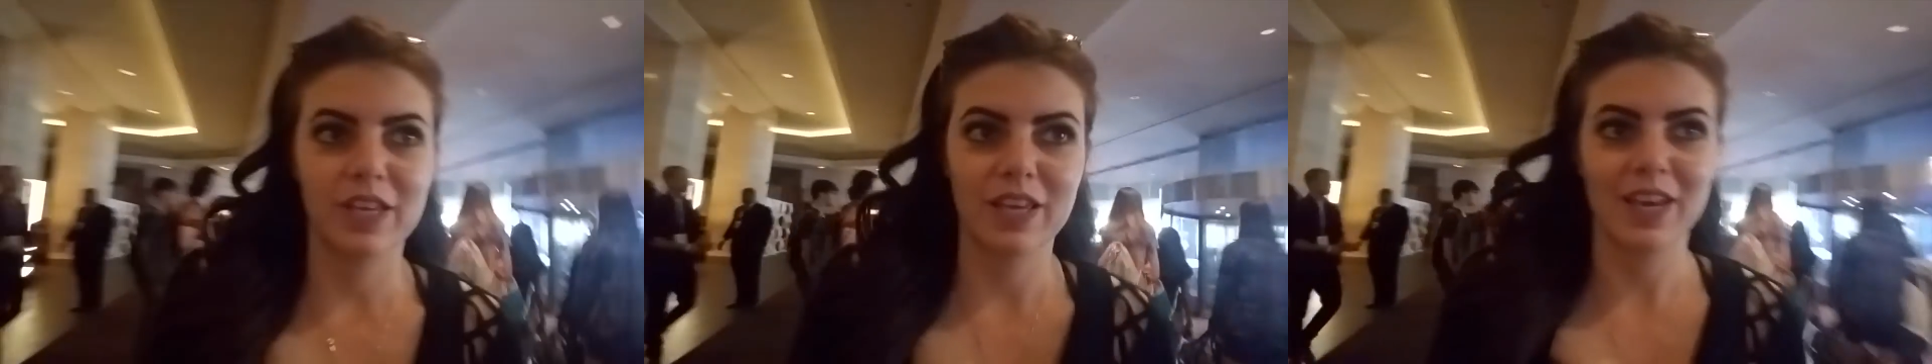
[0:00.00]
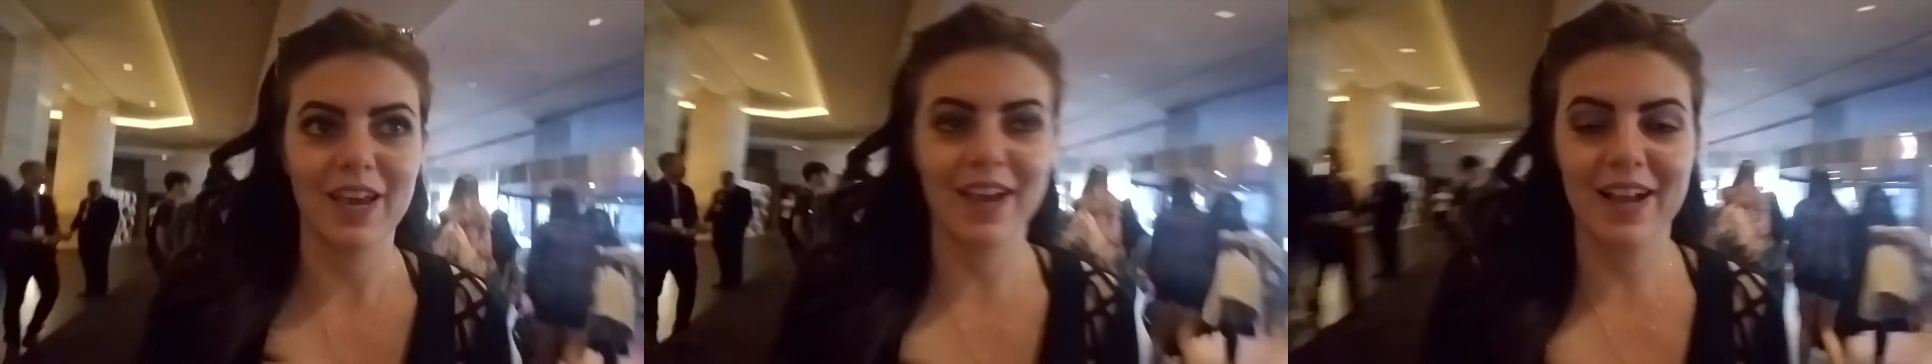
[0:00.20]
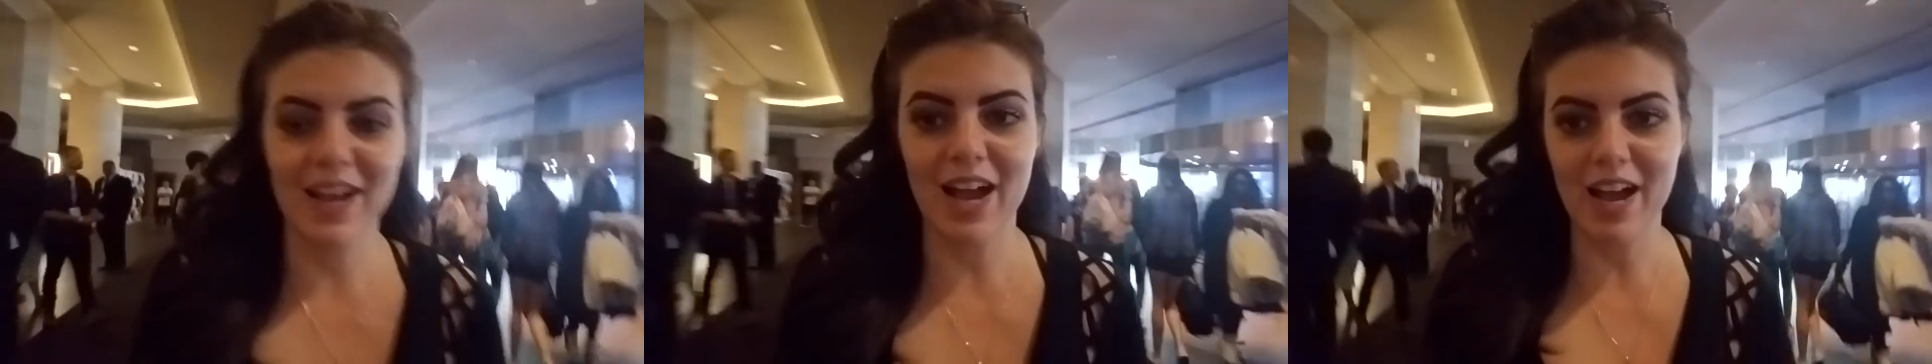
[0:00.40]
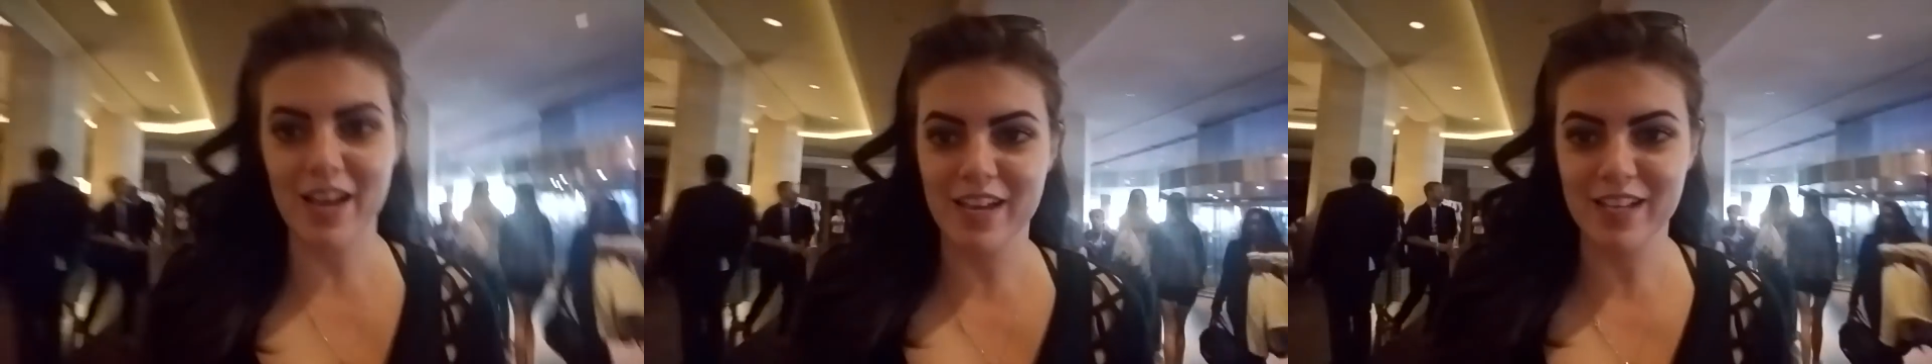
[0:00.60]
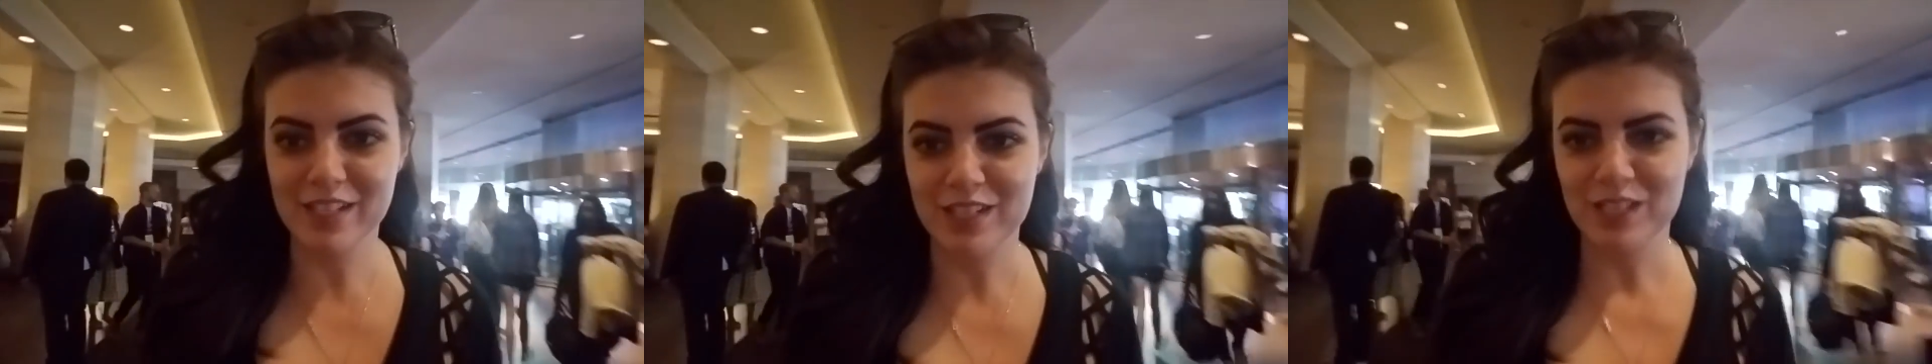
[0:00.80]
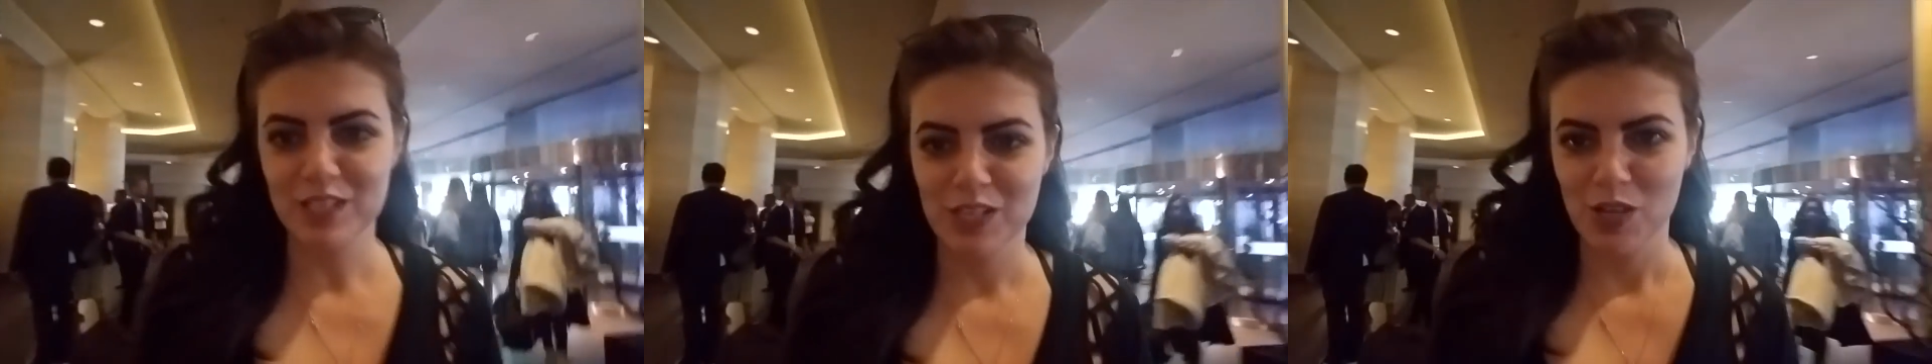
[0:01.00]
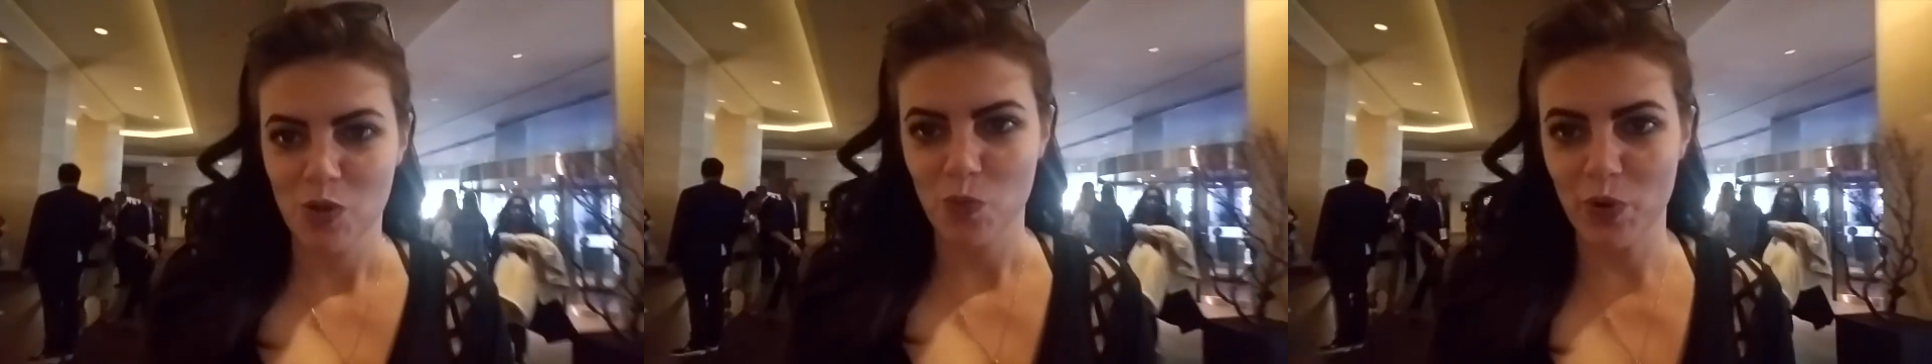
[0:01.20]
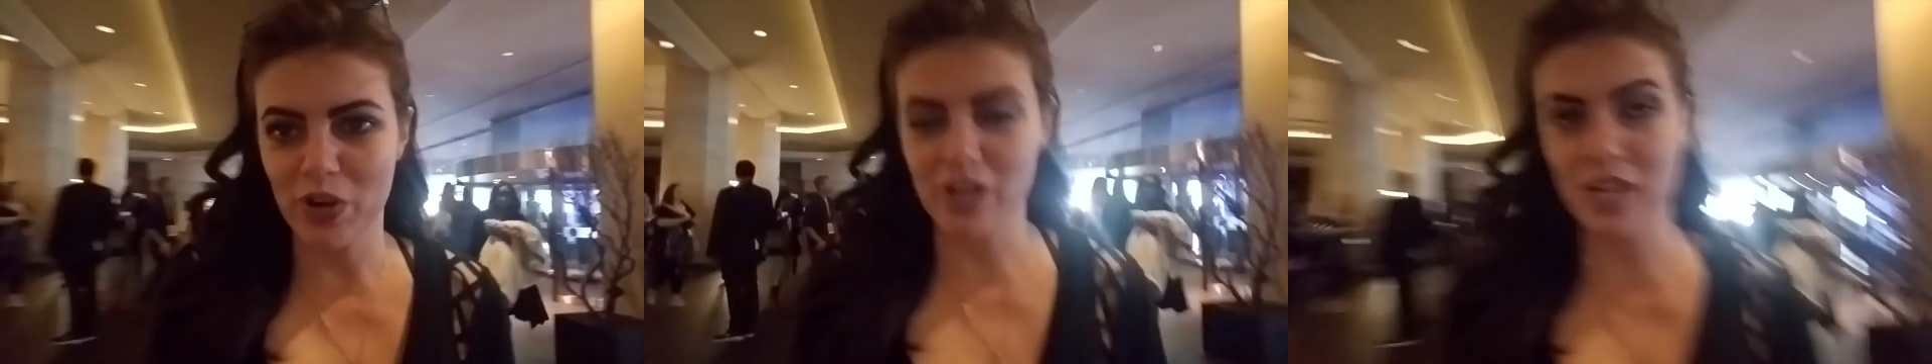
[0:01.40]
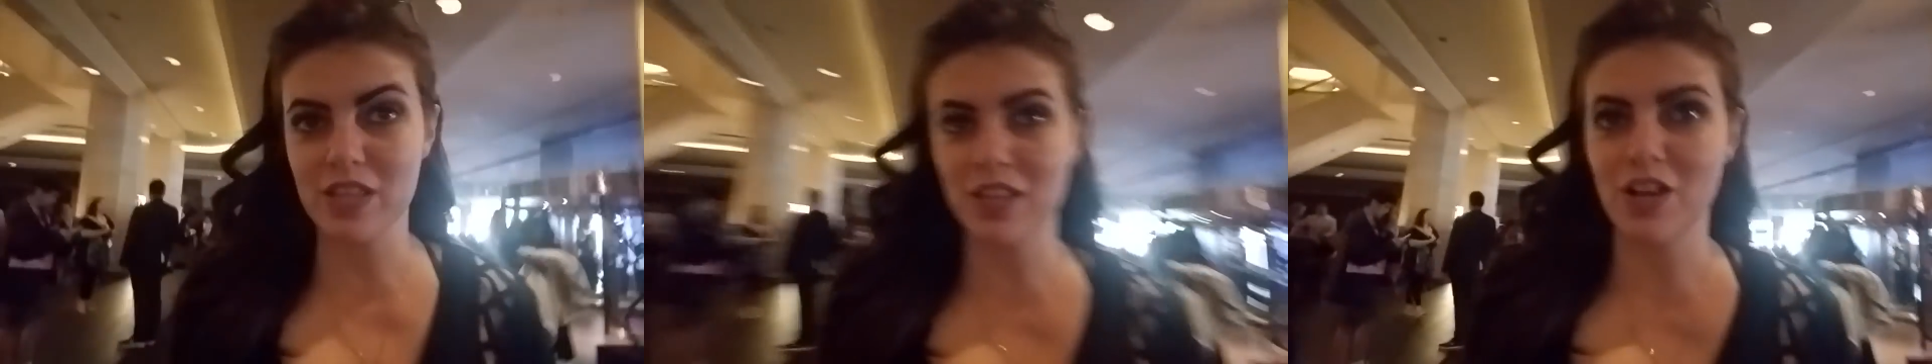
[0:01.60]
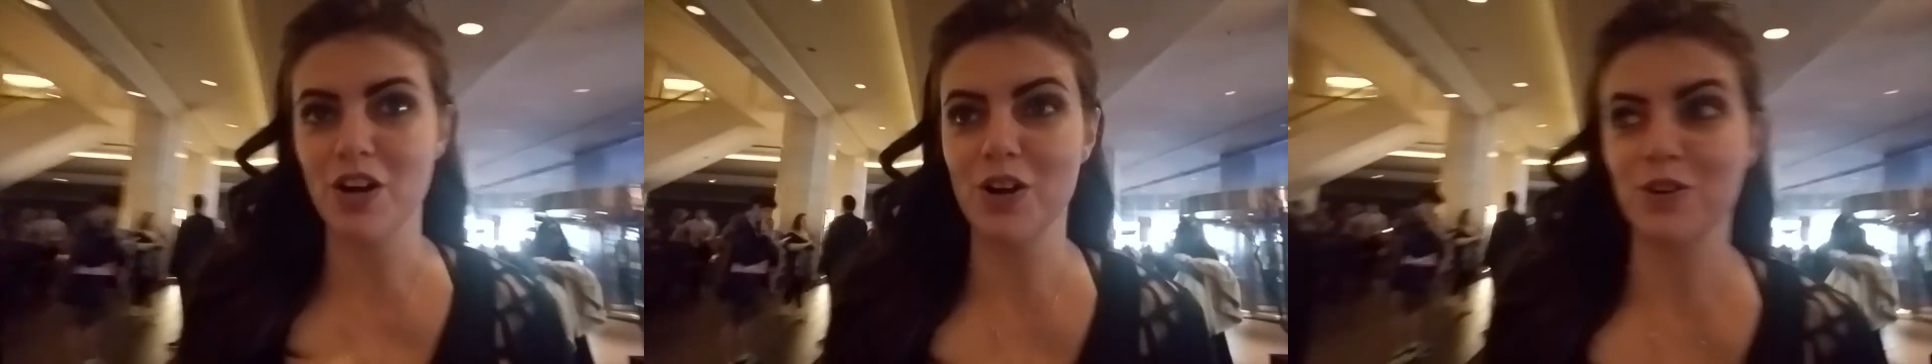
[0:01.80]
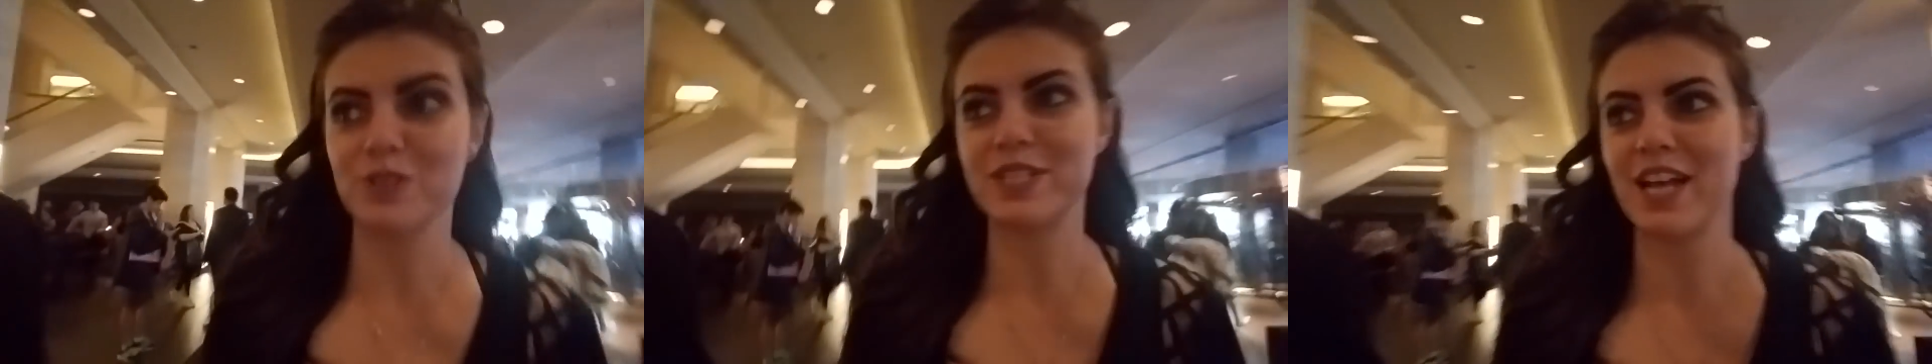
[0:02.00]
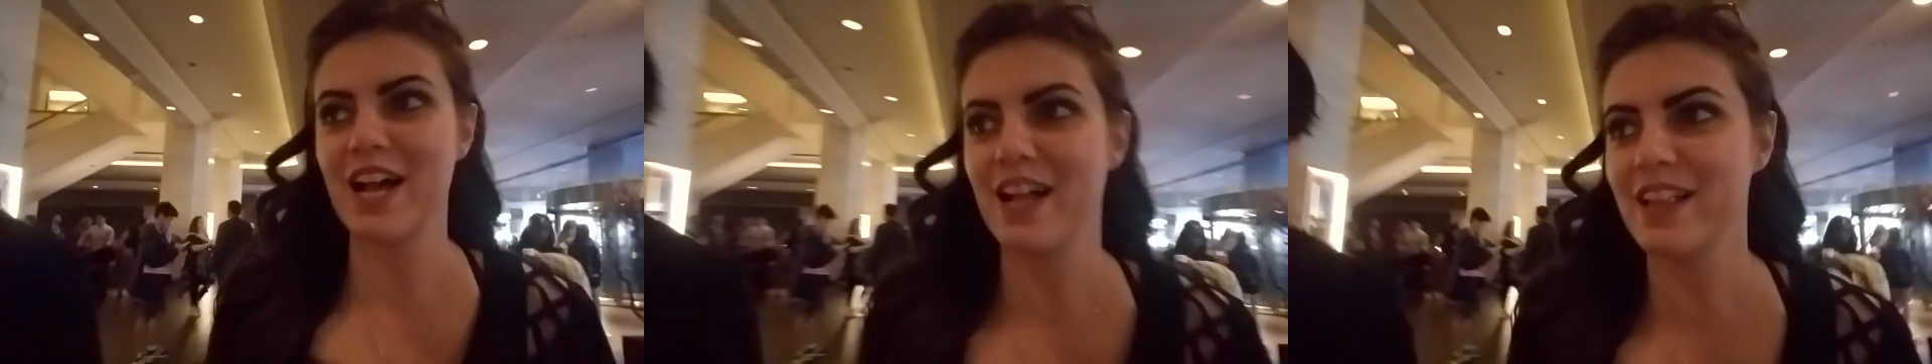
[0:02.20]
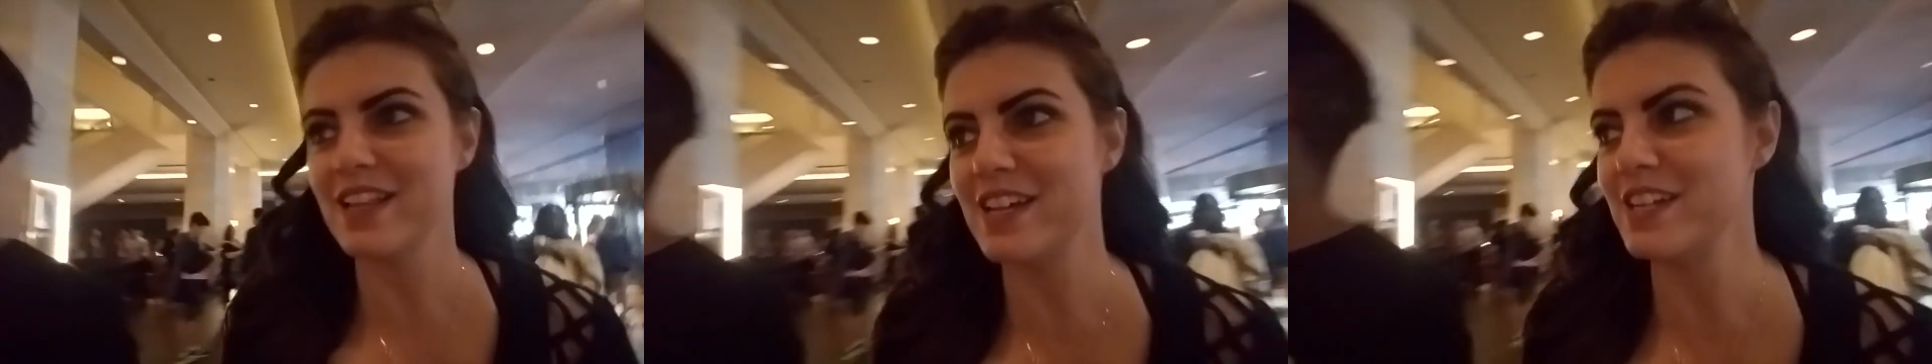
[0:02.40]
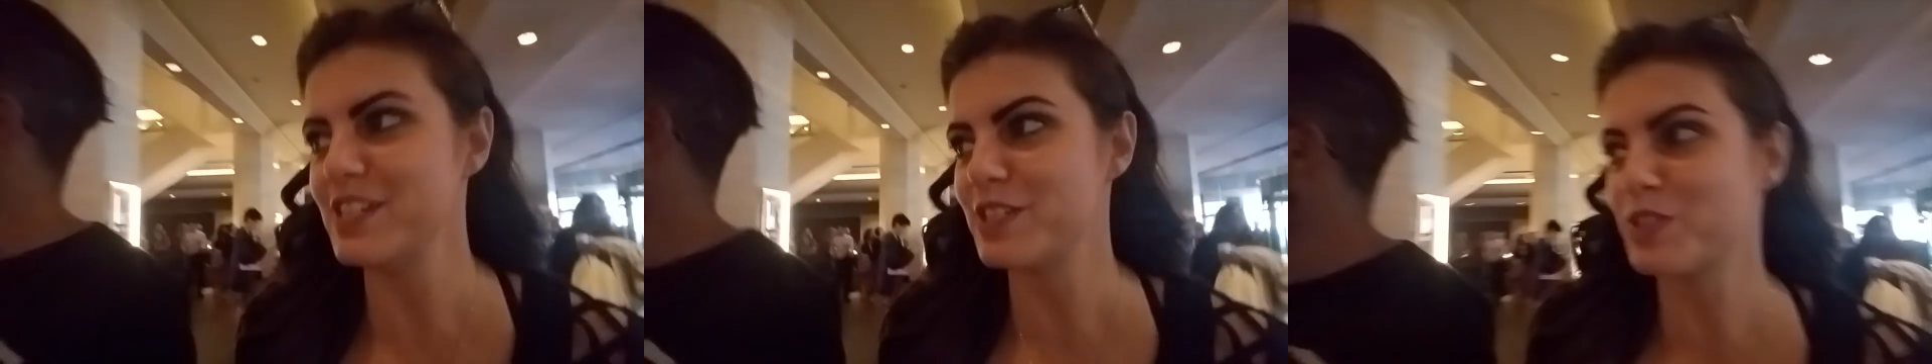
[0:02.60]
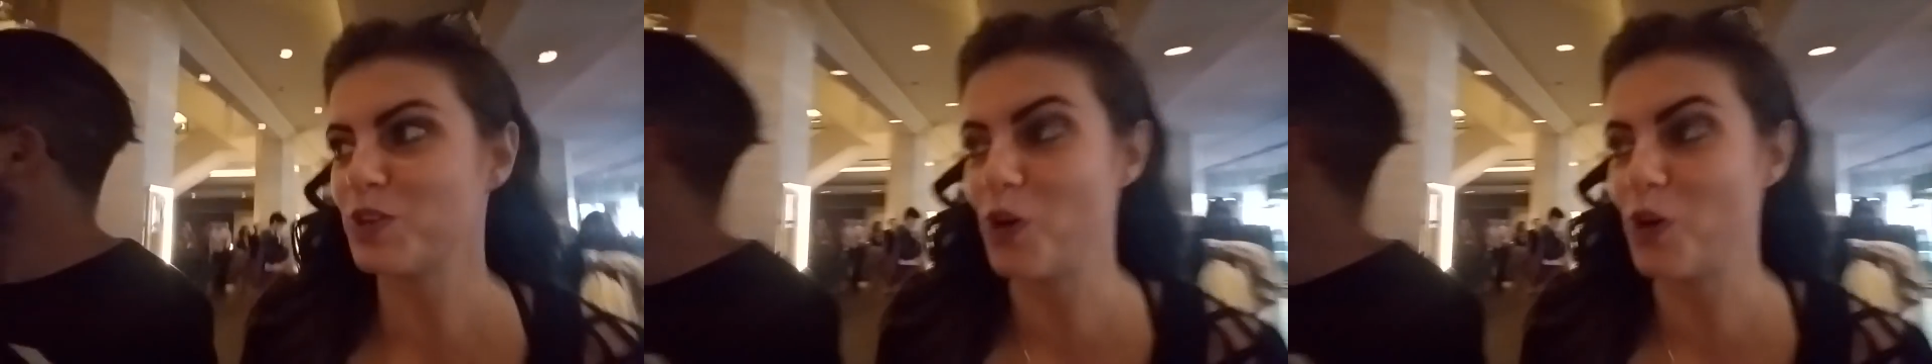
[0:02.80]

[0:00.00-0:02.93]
Hey guys, we're in the hotel and it's